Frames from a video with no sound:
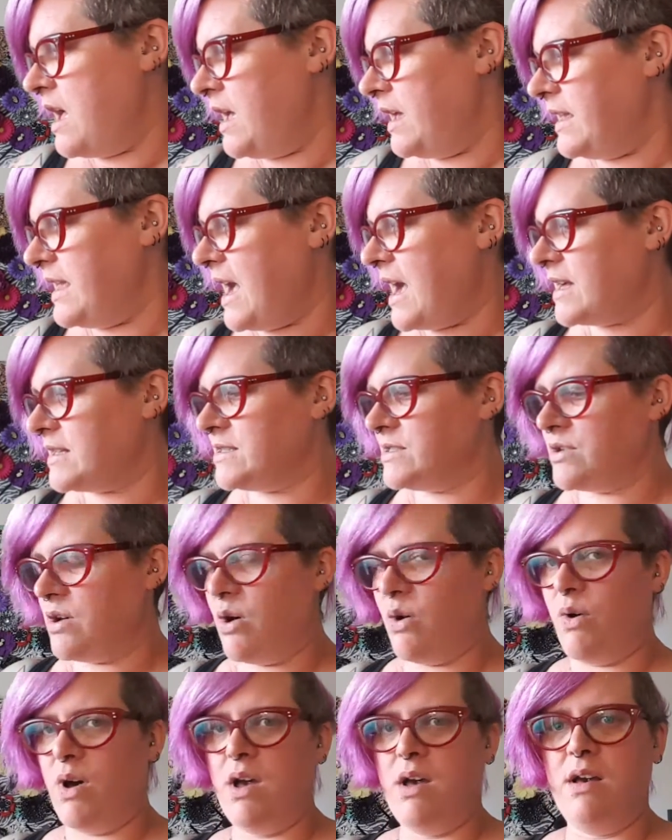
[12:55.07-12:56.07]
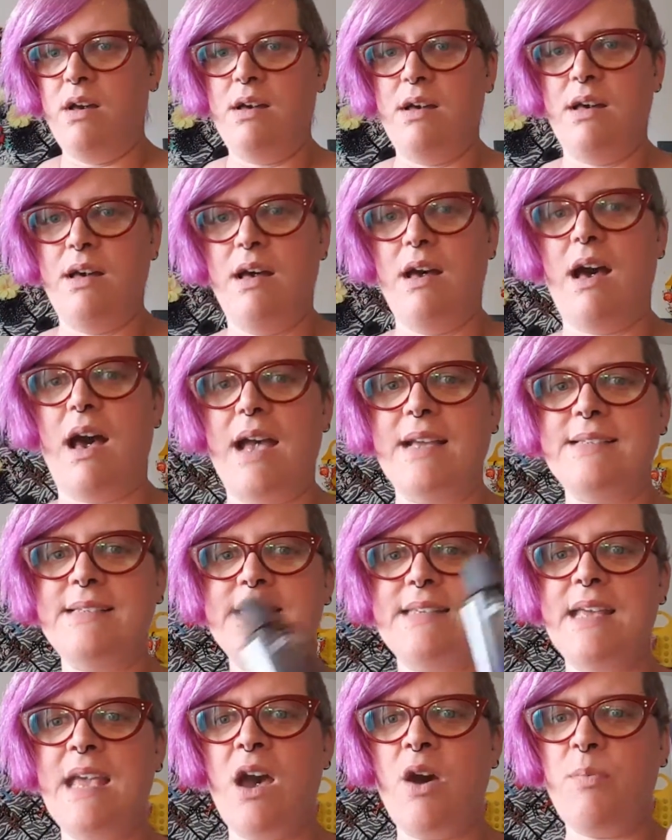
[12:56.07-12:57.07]
yeah, so I
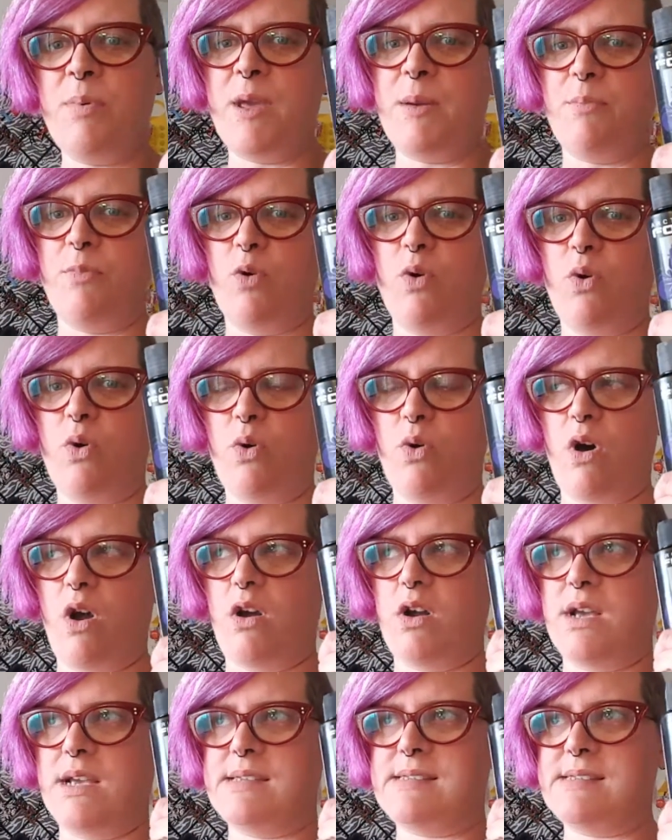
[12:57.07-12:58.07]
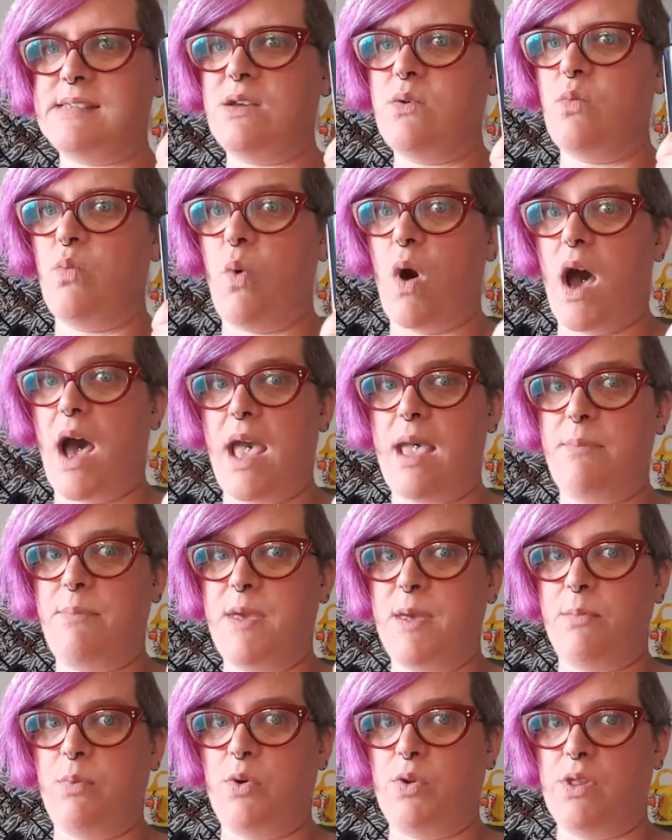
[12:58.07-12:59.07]
see I see why
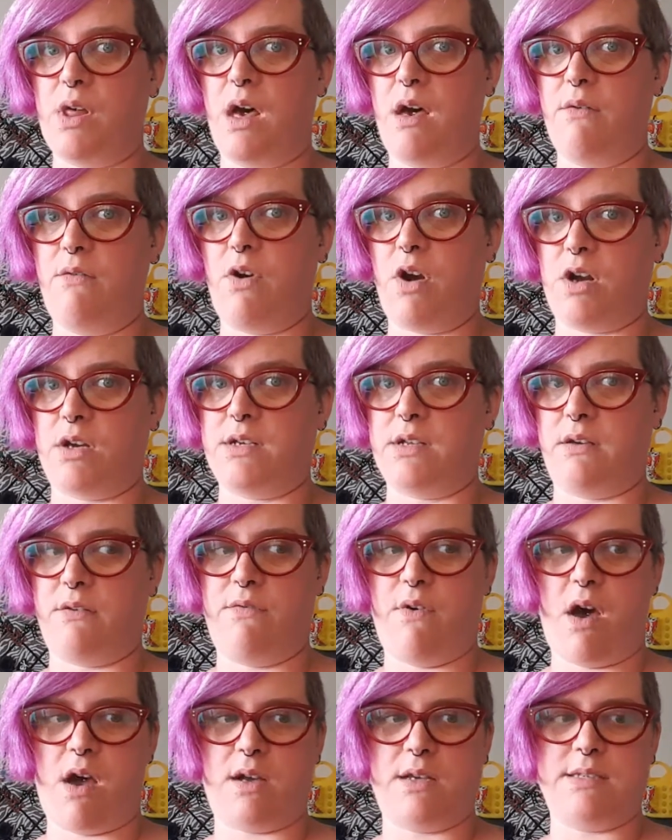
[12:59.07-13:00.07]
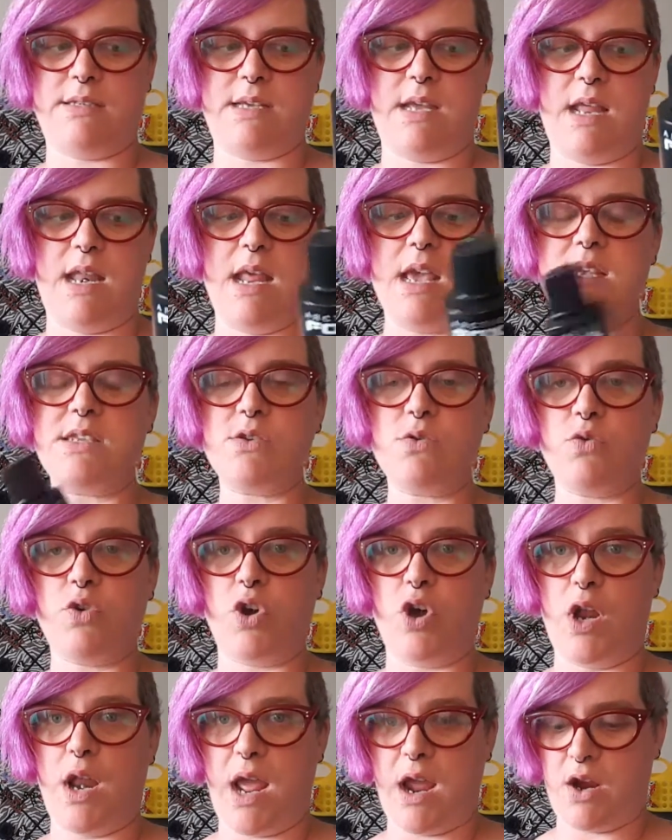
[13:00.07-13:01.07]
people love Arctic Fox. It is a
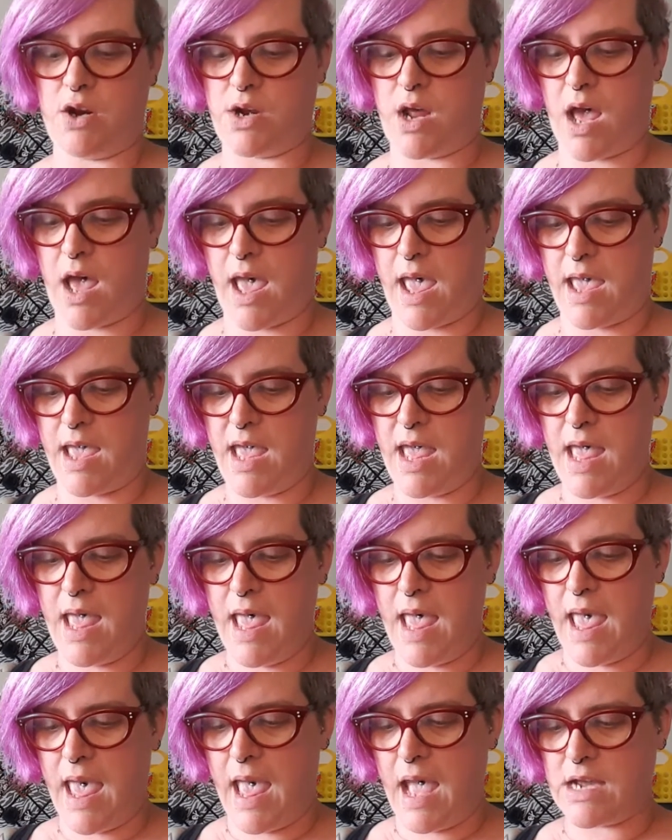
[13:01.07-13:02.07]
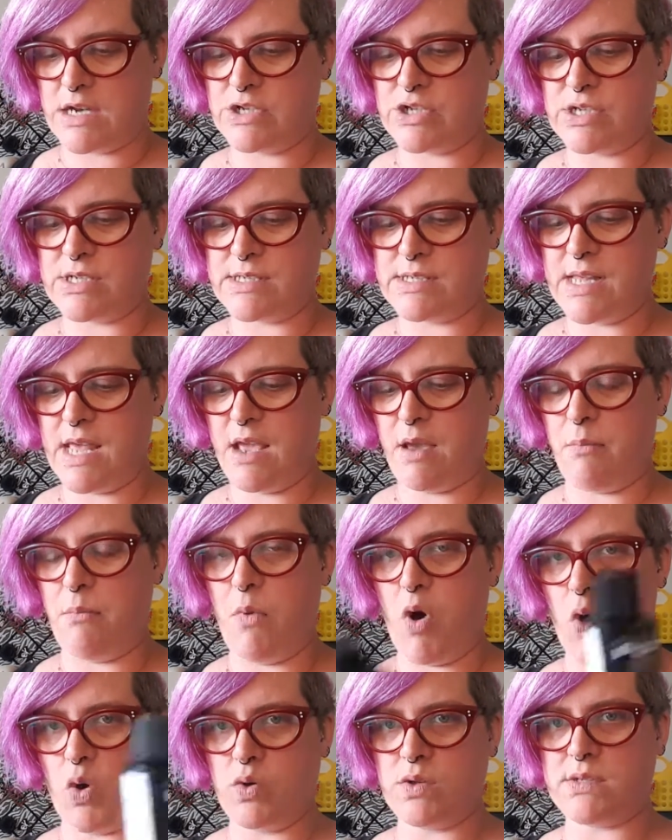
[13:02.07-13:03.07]
good hair dye, and just like
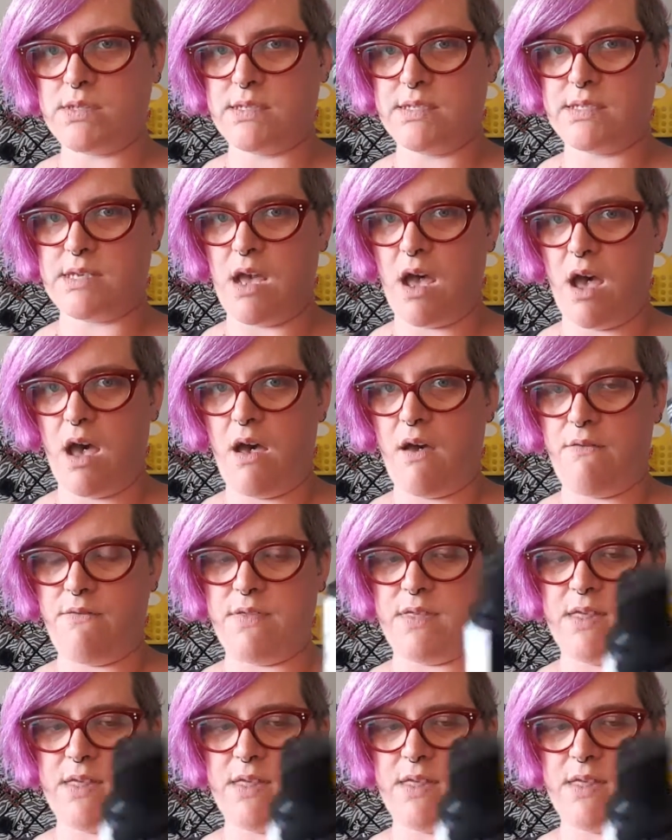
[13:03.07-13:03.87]
most of